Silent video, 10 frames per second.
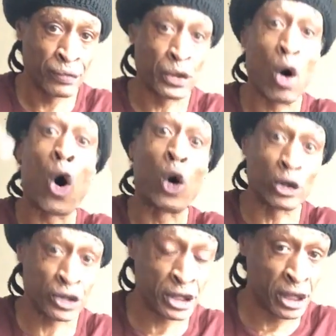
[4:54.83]
the
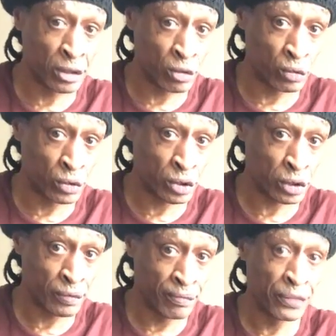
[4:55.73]
hot
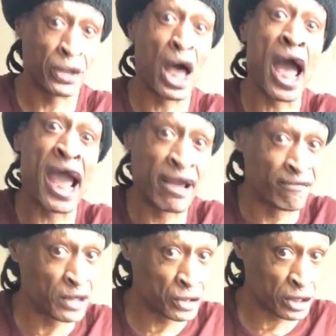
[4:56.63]
signals, the
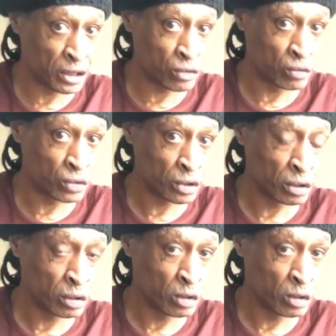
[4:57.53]
heavy signals.